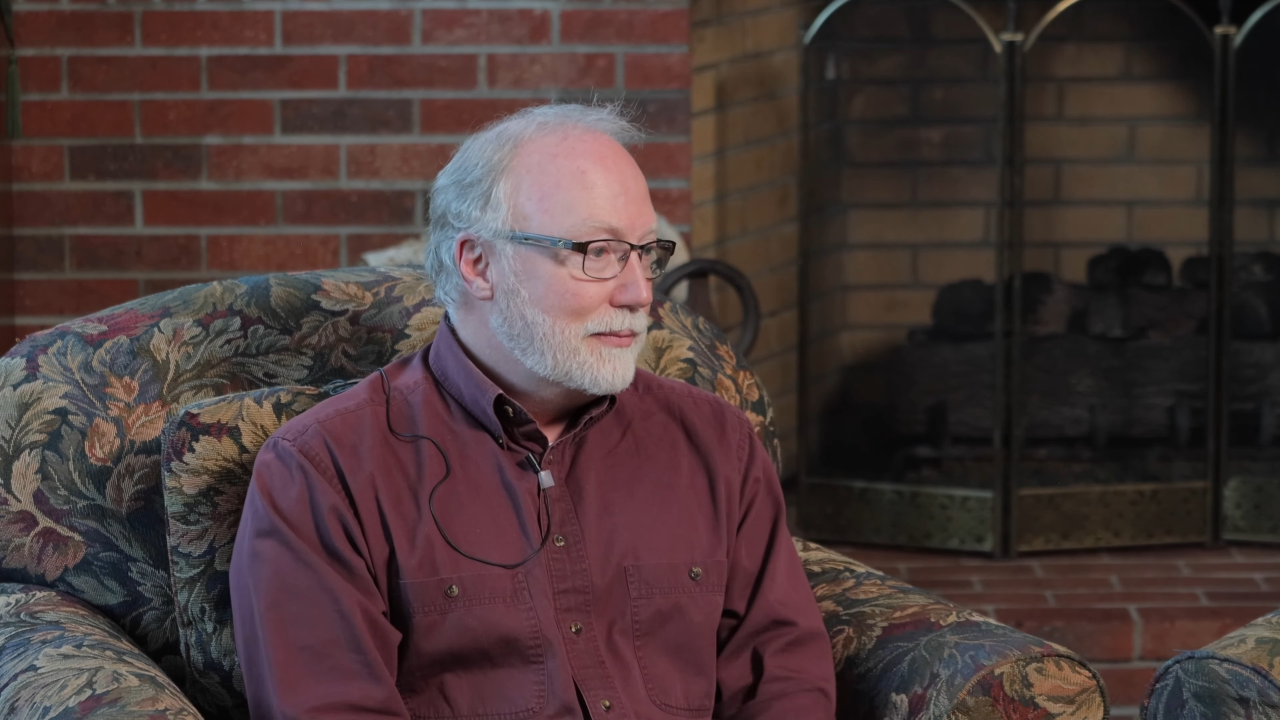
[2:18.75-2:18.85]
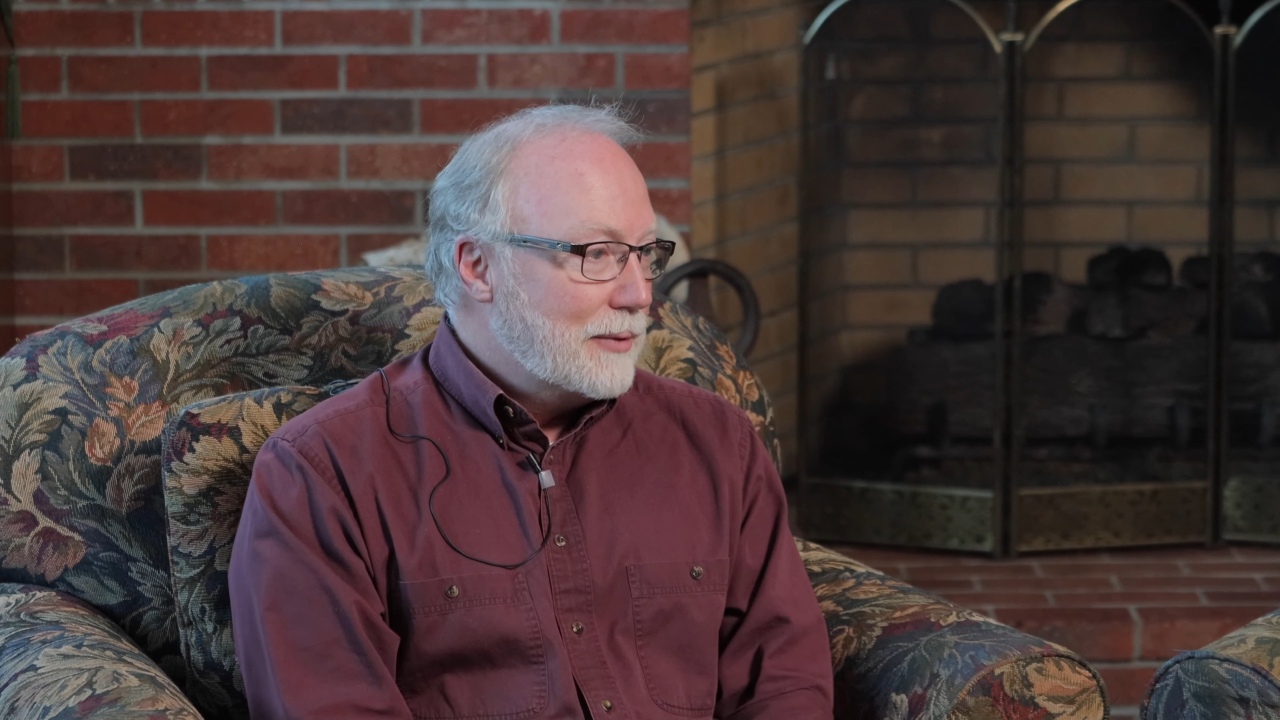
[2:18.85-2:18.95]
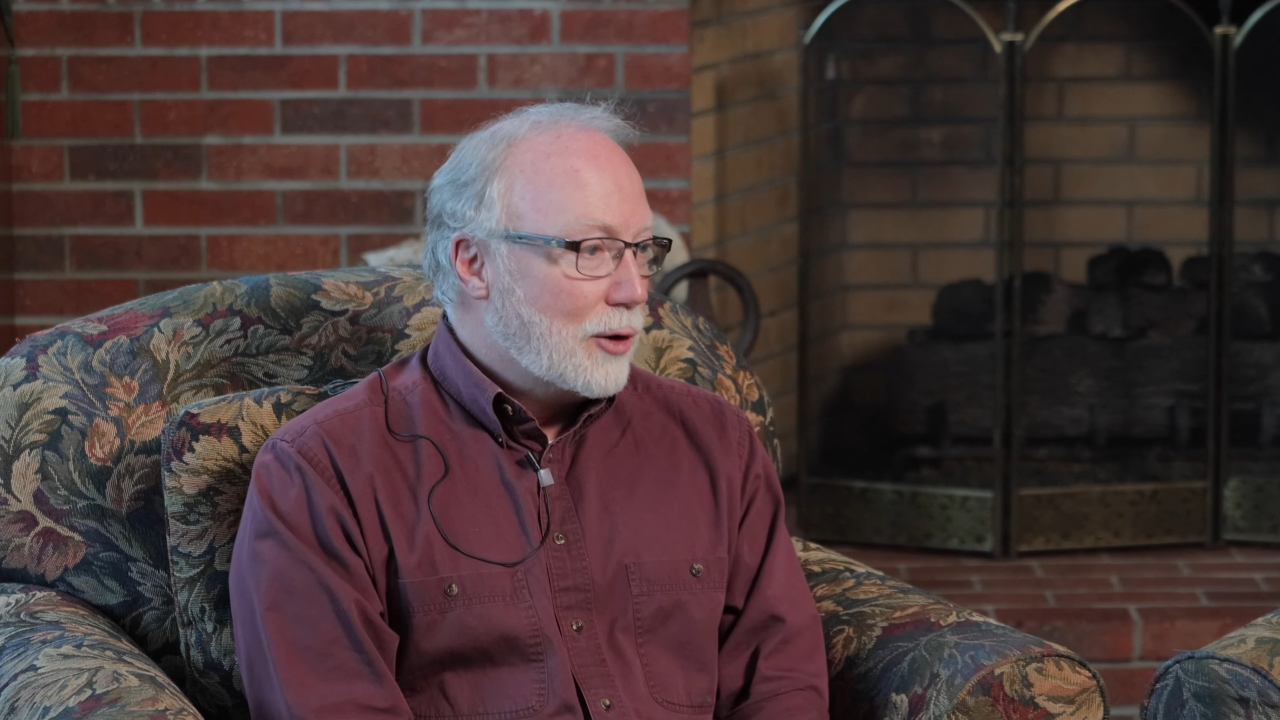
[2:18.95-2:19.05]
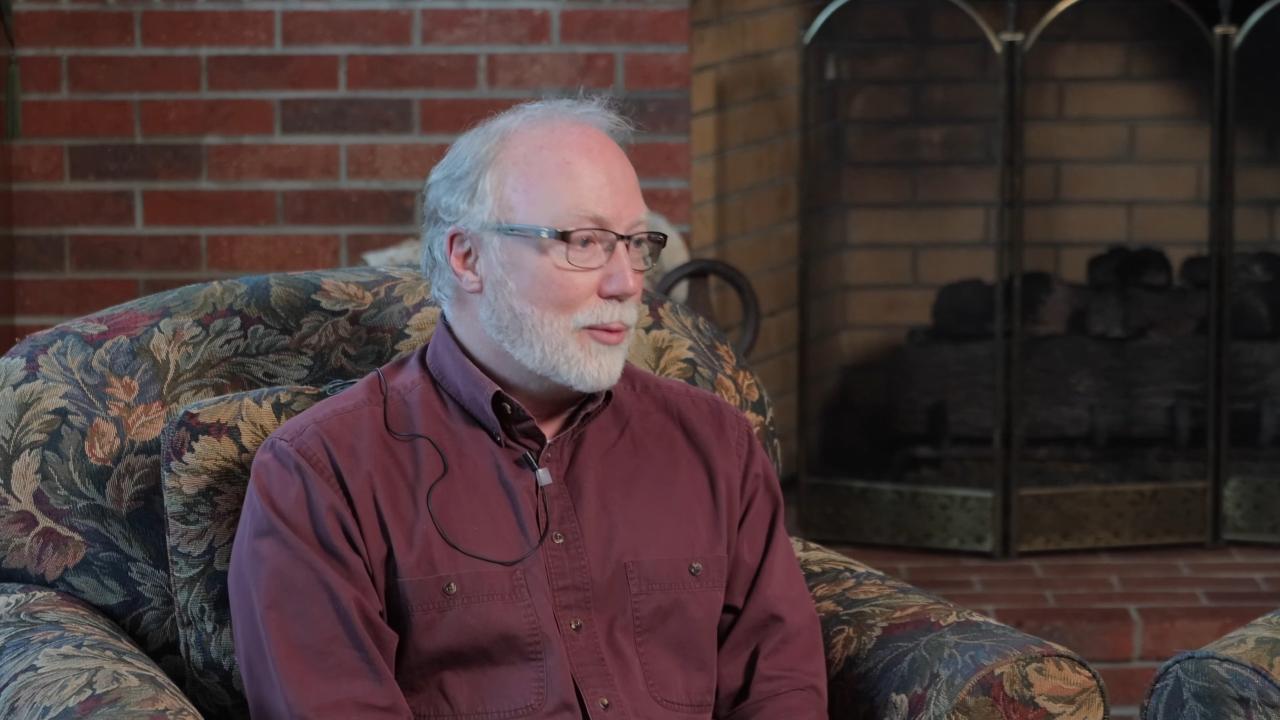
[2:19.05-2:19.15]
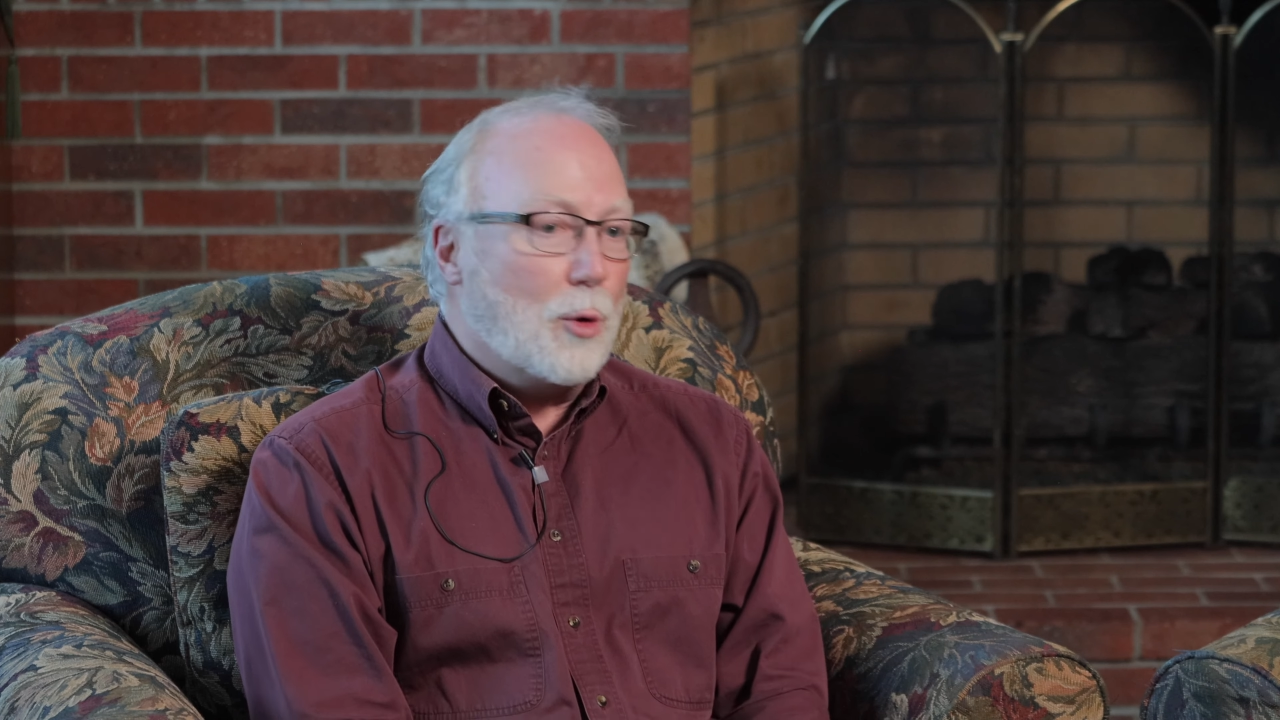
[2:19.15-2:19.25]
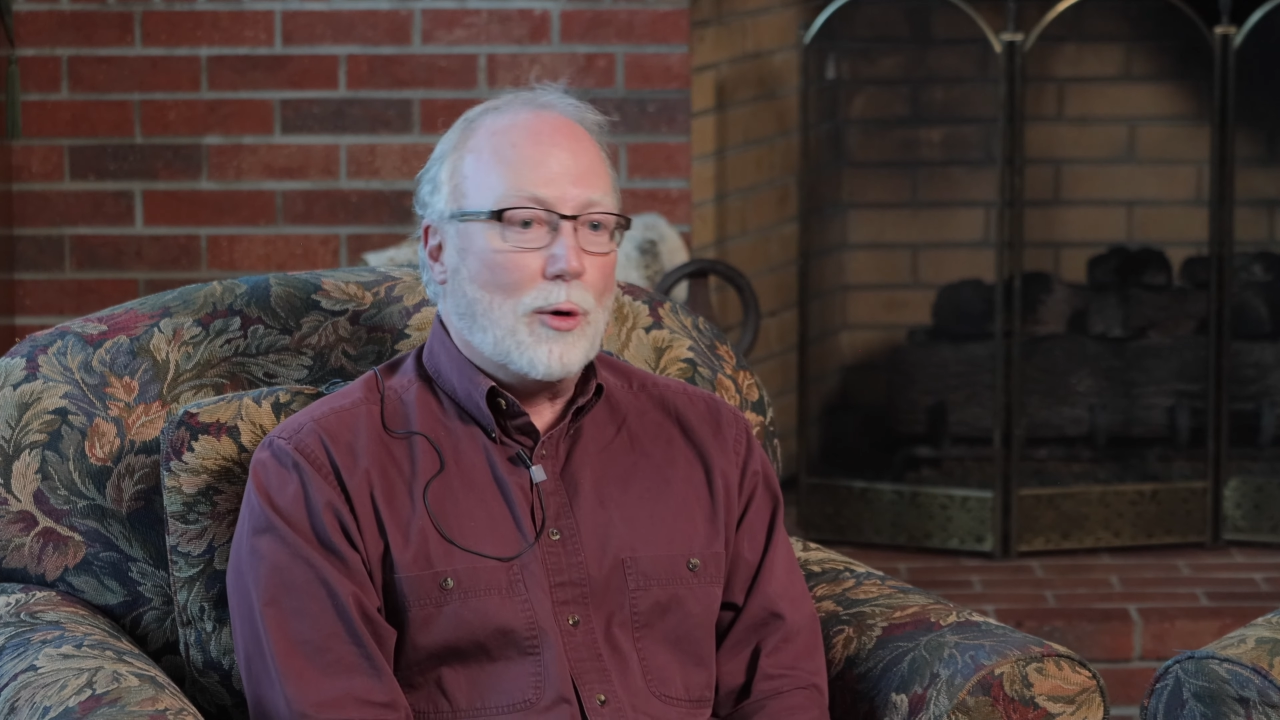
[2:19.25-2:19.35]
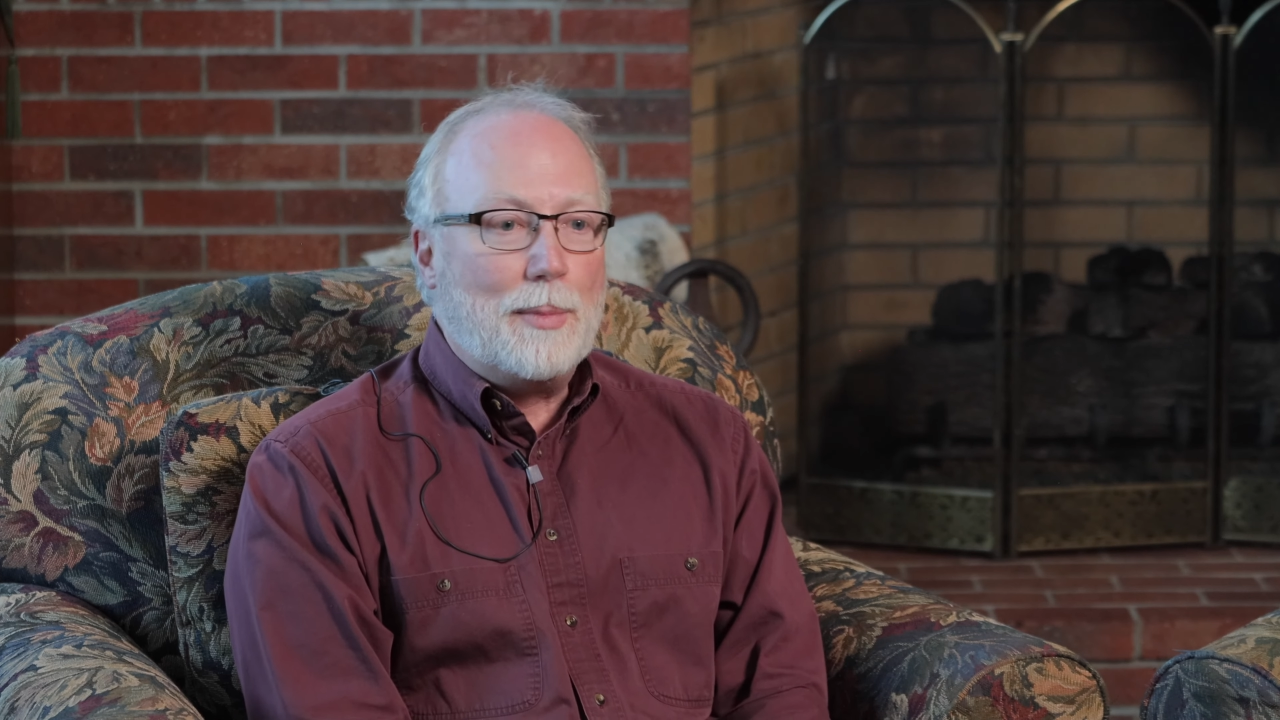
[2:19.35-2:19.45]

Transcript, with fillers: or more